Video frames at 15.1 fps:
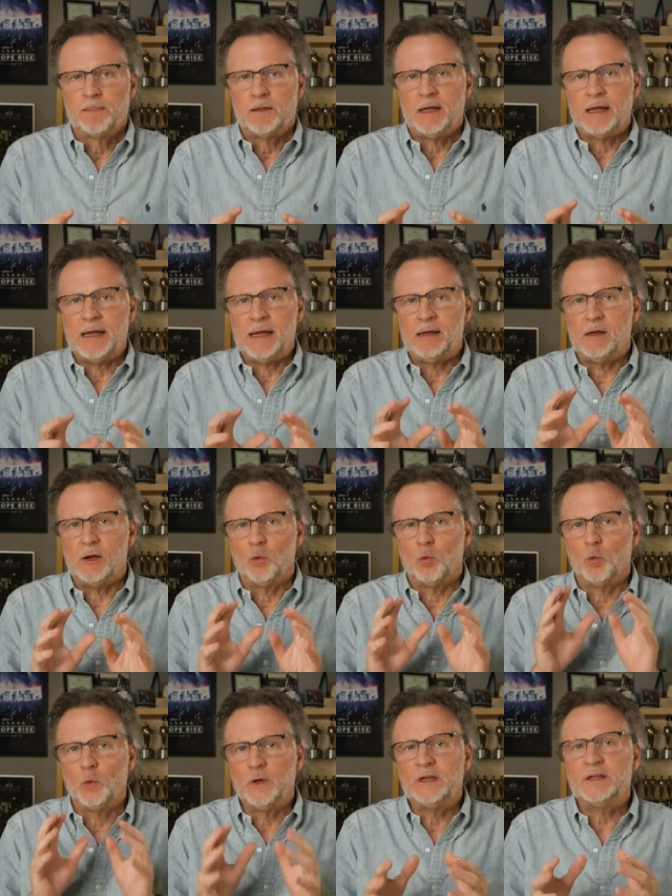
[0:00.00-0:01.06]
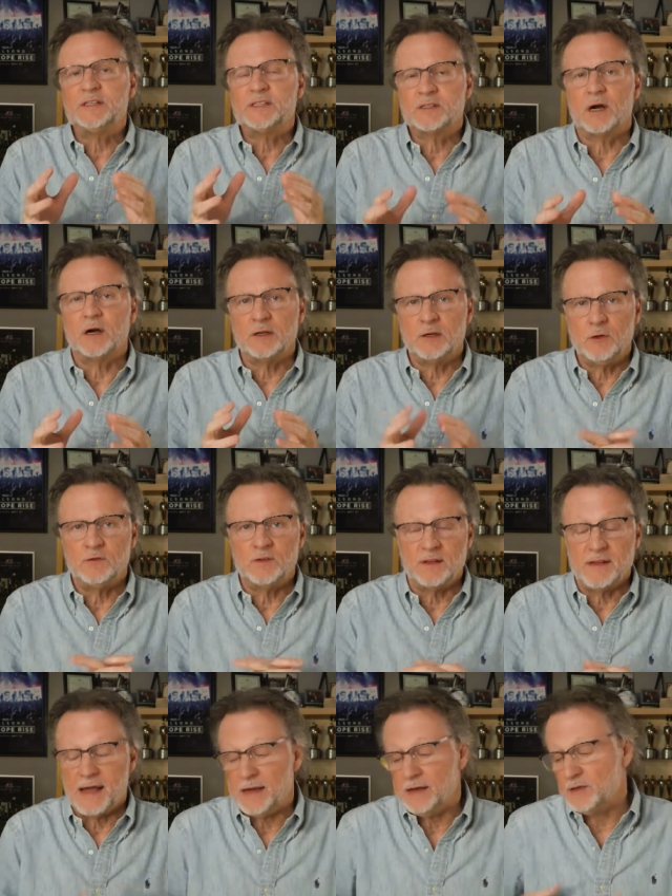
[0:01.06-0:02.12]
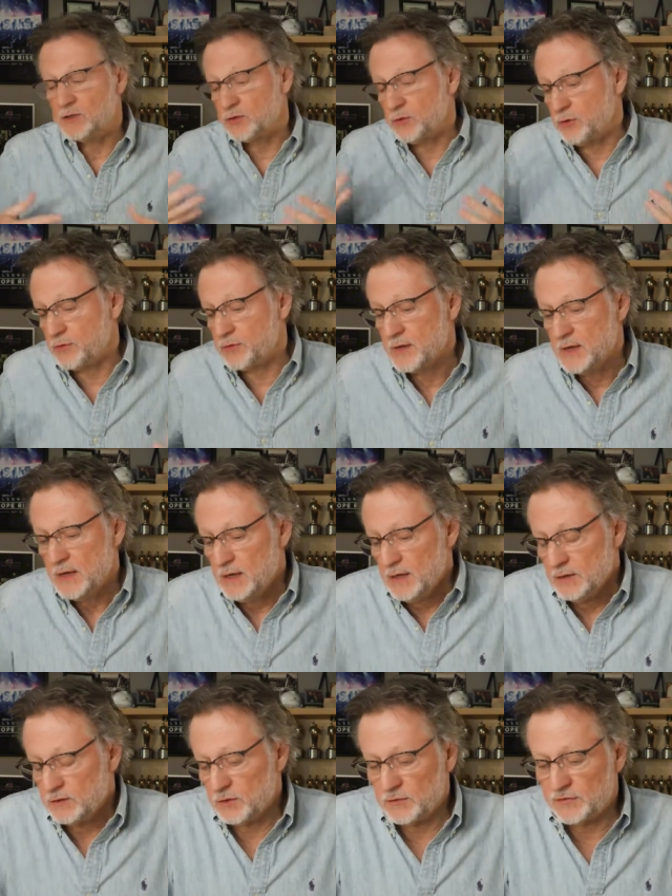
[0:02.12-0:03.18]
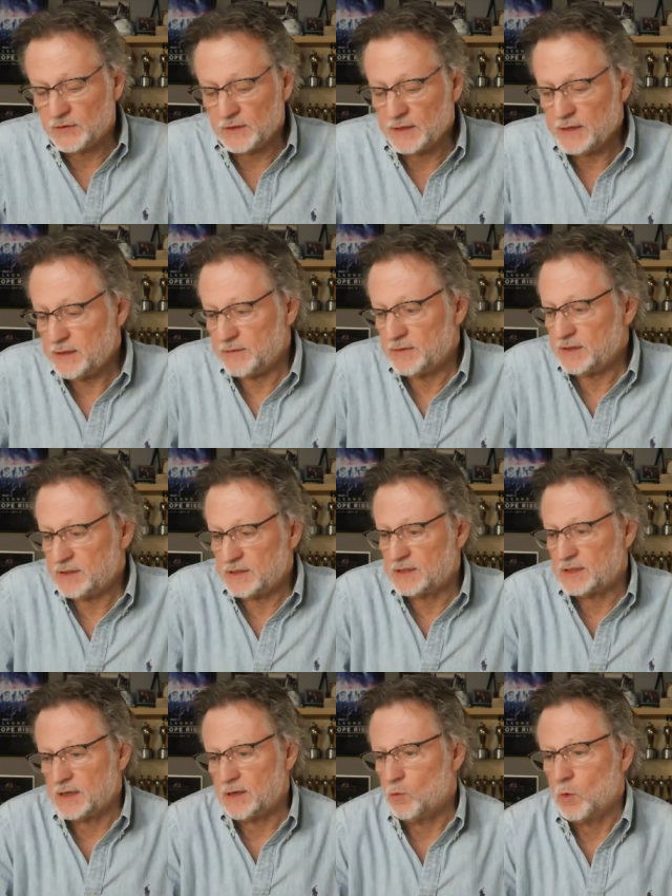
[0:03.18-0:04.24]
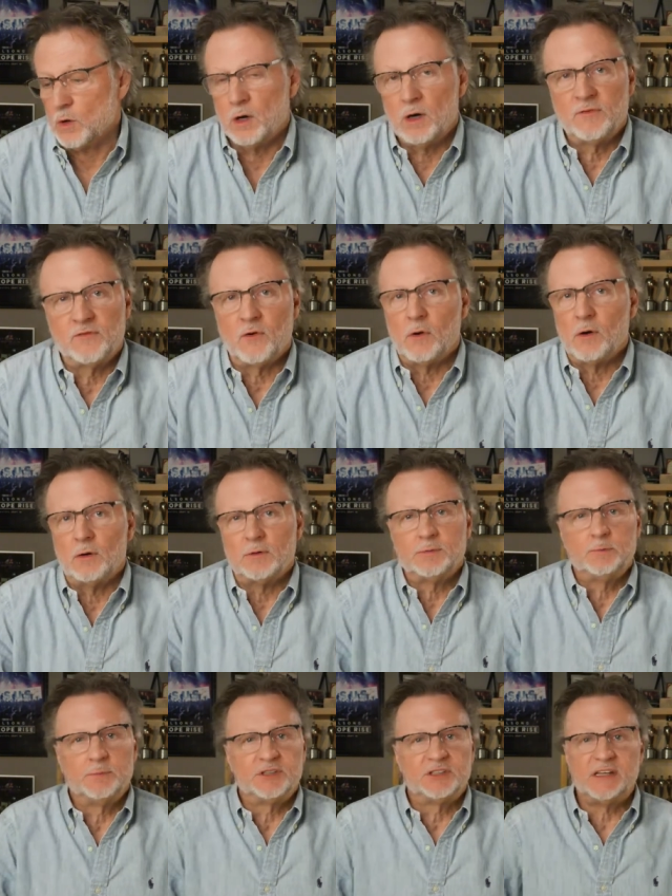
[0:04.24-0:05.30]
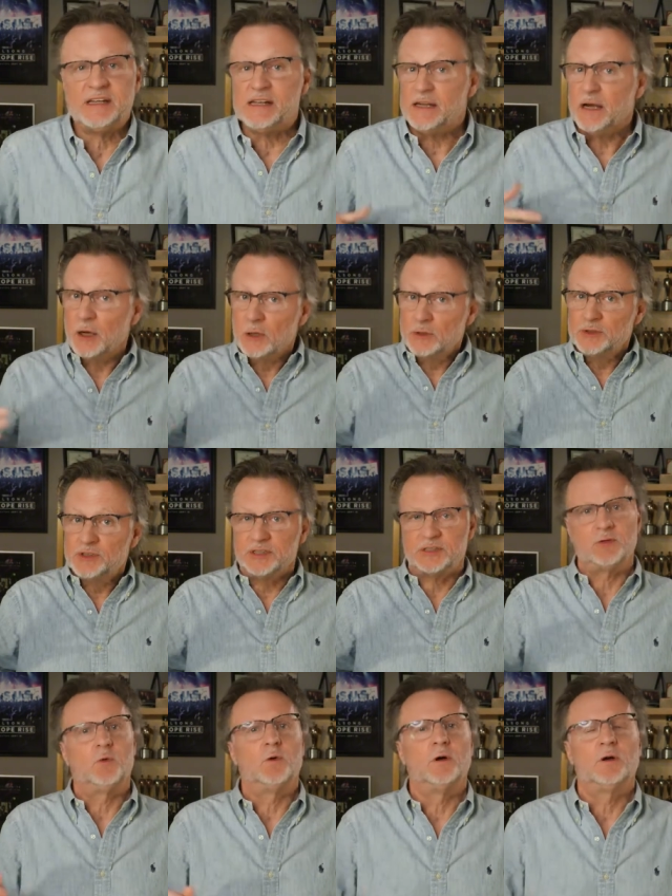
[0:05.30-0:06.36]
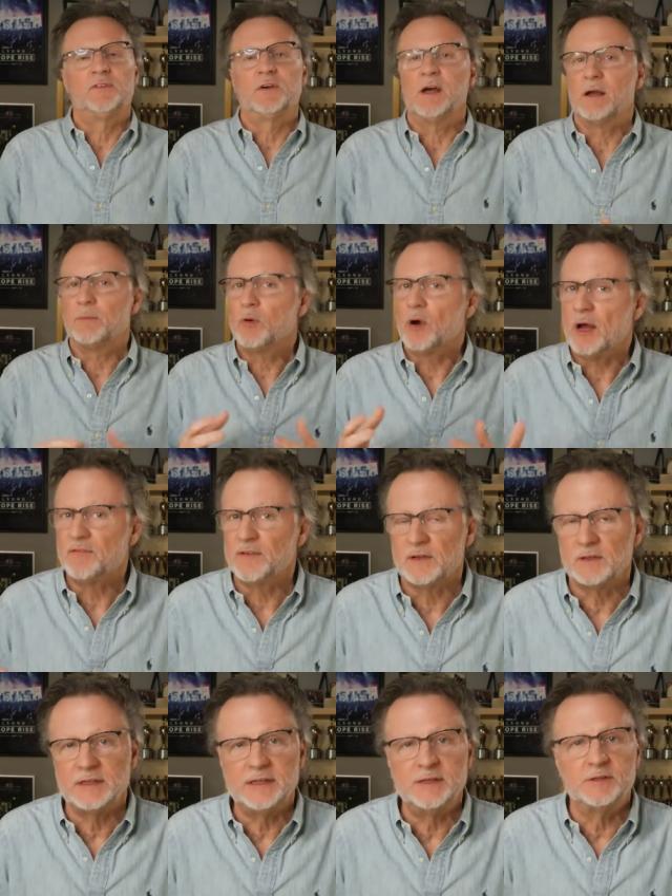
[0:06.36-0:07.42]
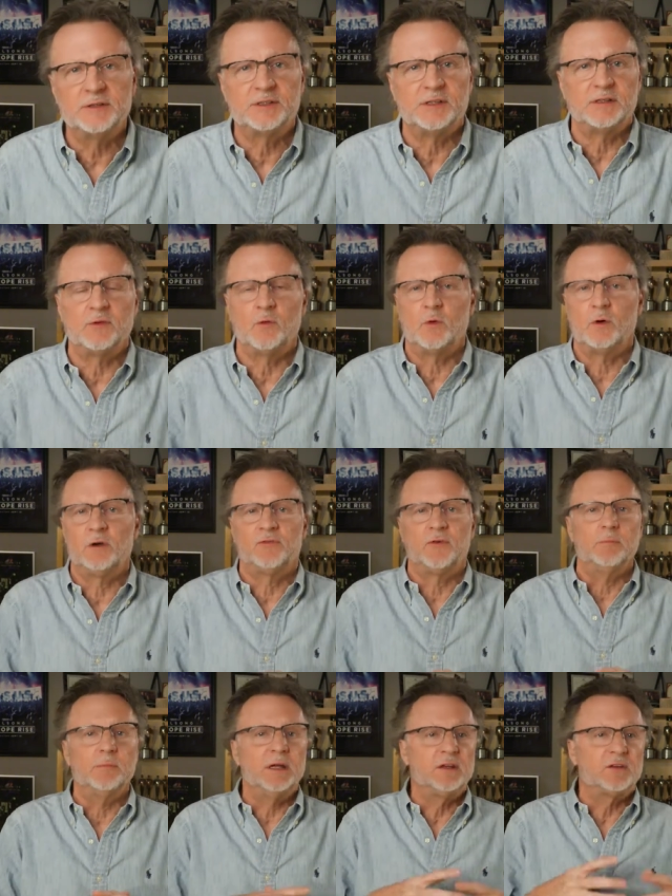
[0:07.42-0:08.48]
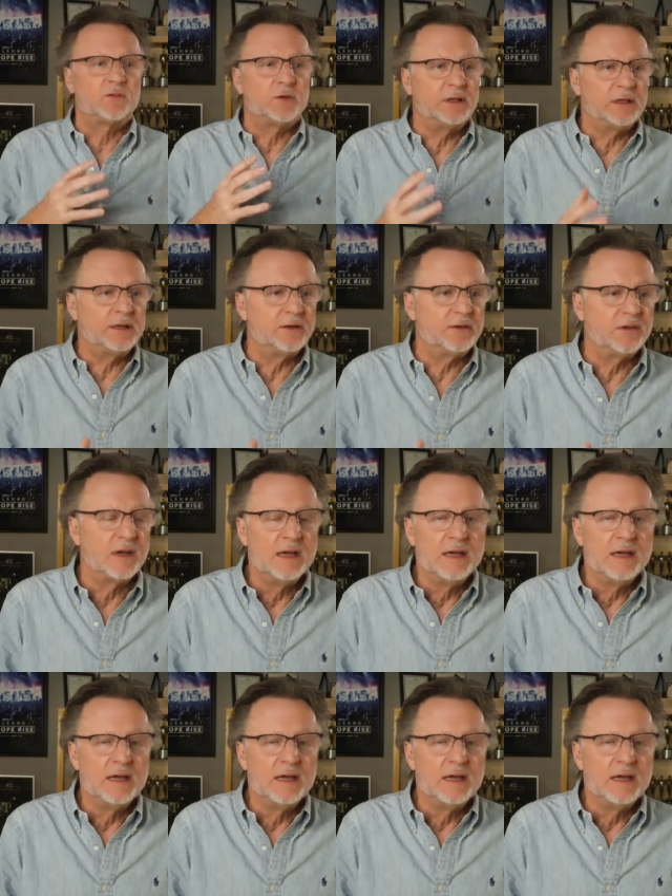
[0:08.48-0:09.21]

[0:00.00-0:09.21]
and really start using that. And truth, truthfully, this is a word for C E Os. It's a word for nonprofit leaders. It's a word for ministry leaders,